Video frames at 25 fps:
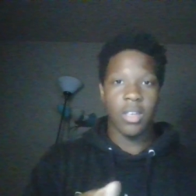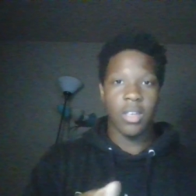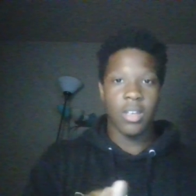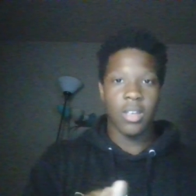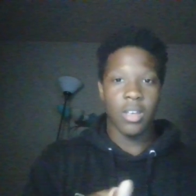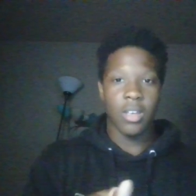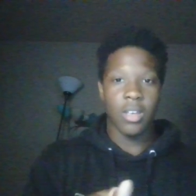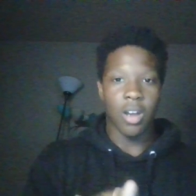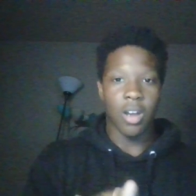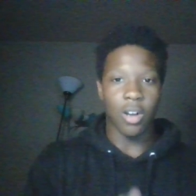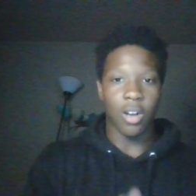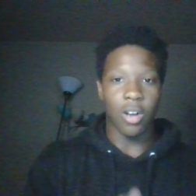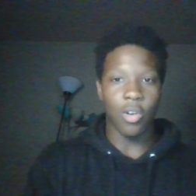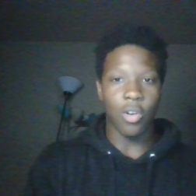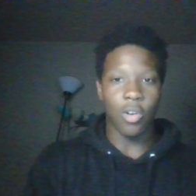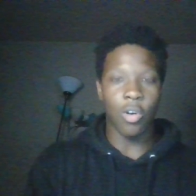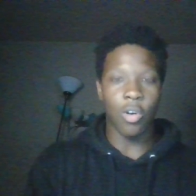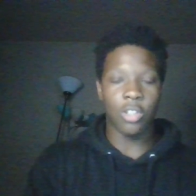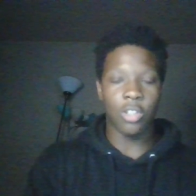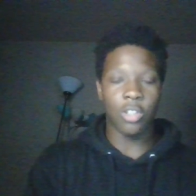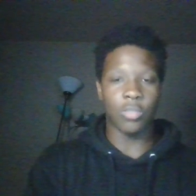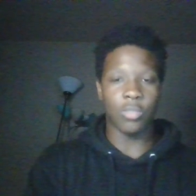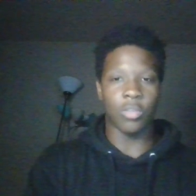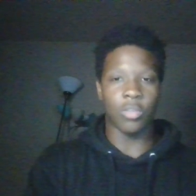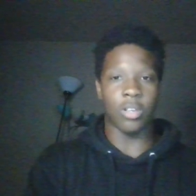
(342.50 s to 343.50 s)
Of
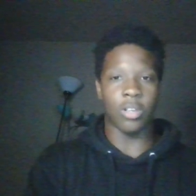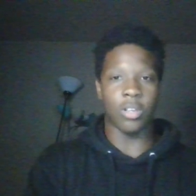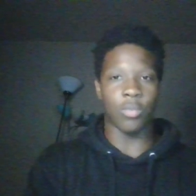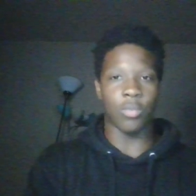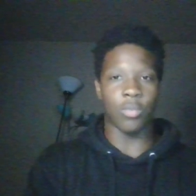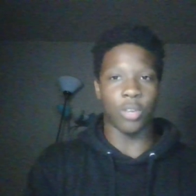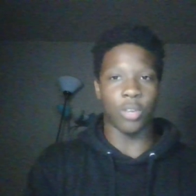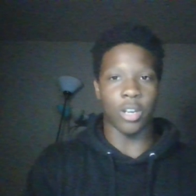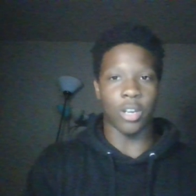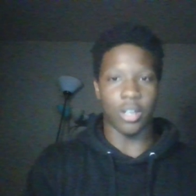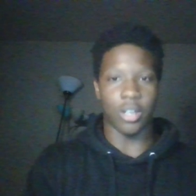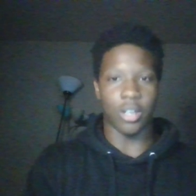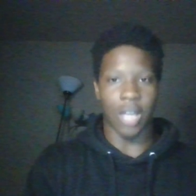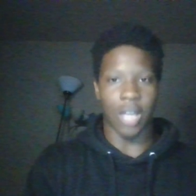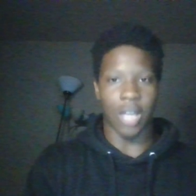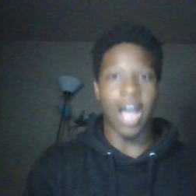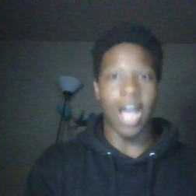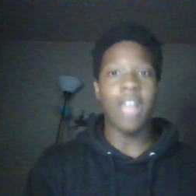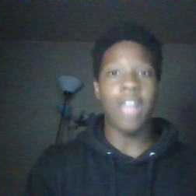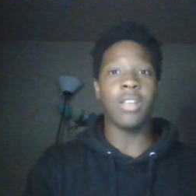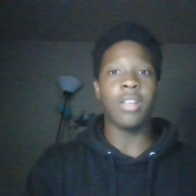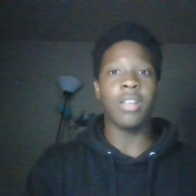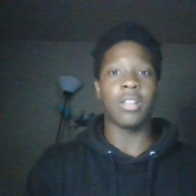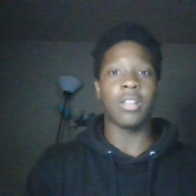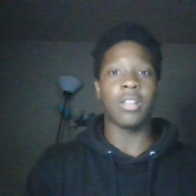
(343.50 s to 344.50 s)
course, when when a
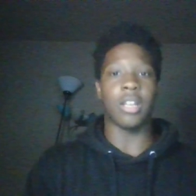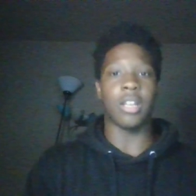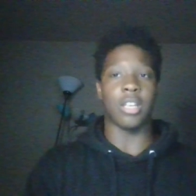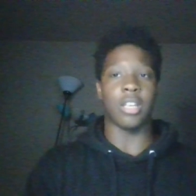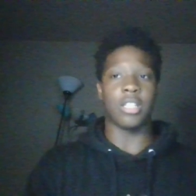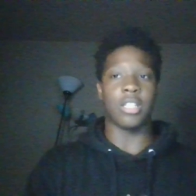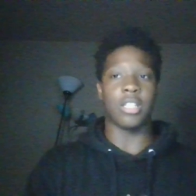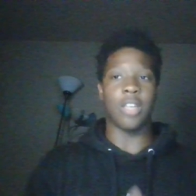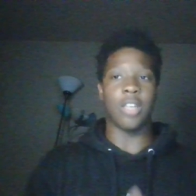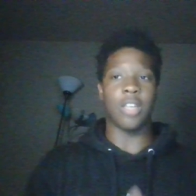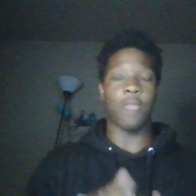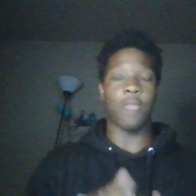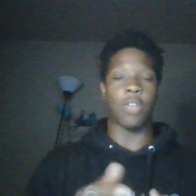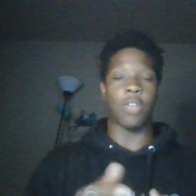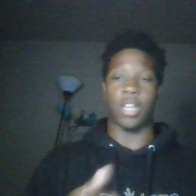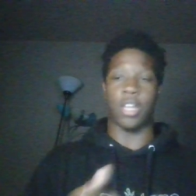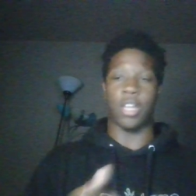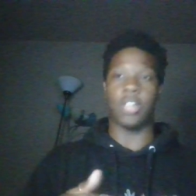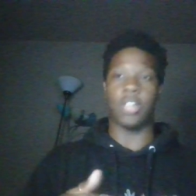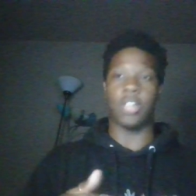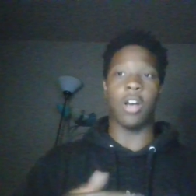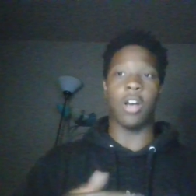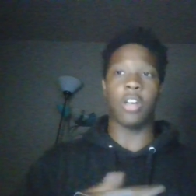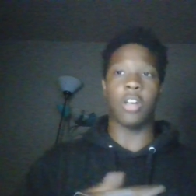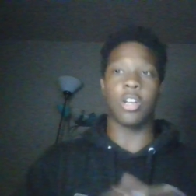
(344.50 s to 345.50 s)
guy like it's like
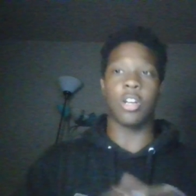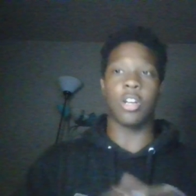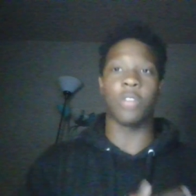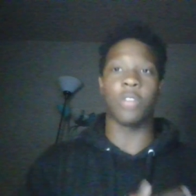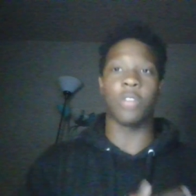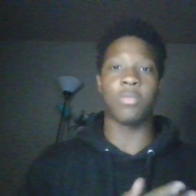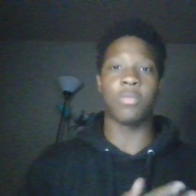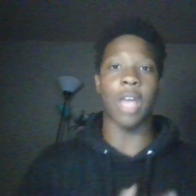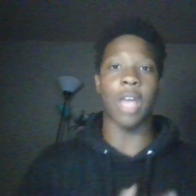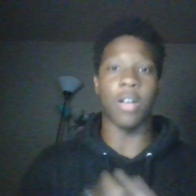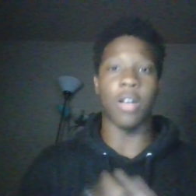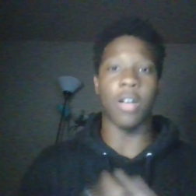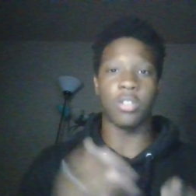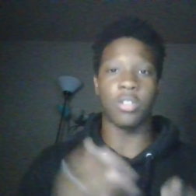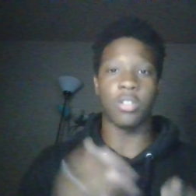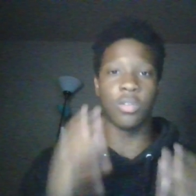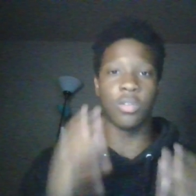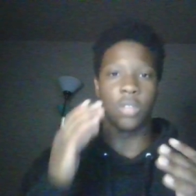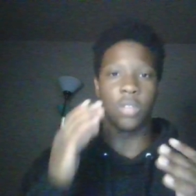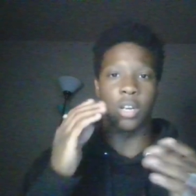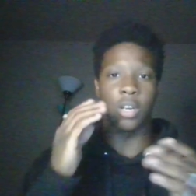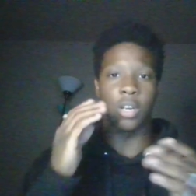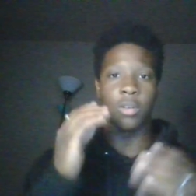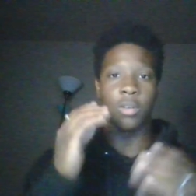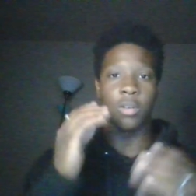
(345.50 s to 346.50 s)
it all comes down to
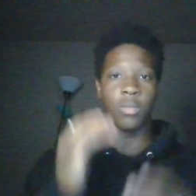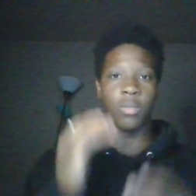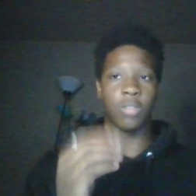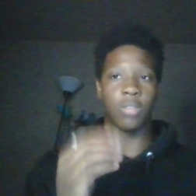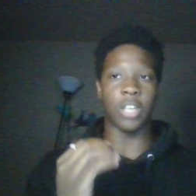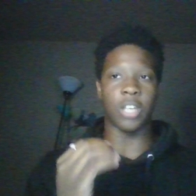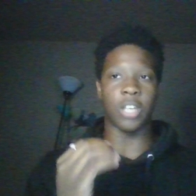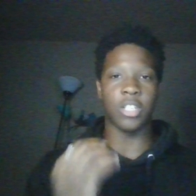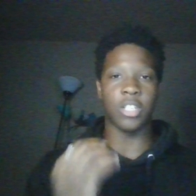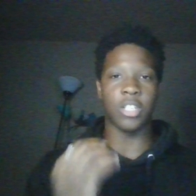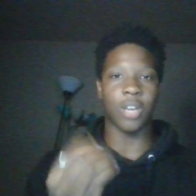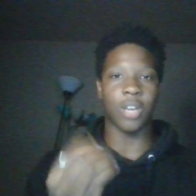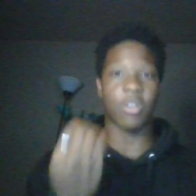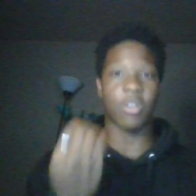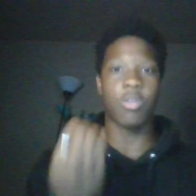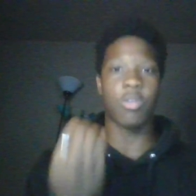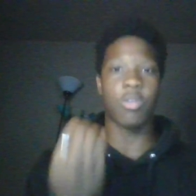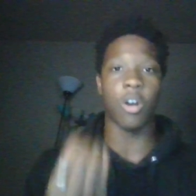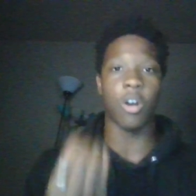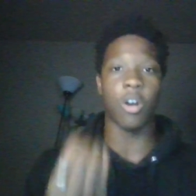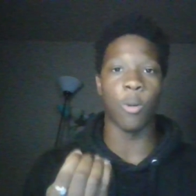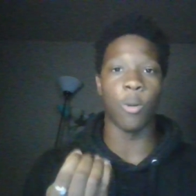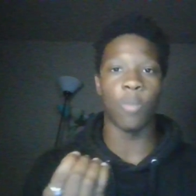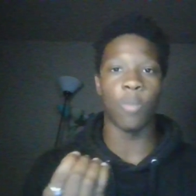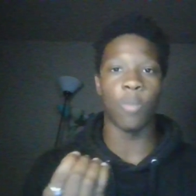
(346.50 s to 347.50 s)
the legendary
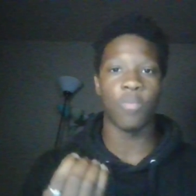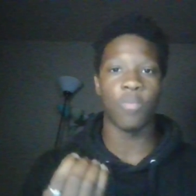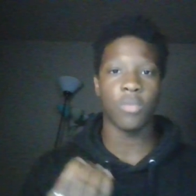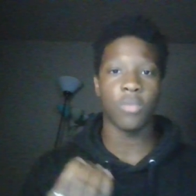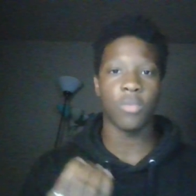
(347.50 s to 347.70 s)
quote: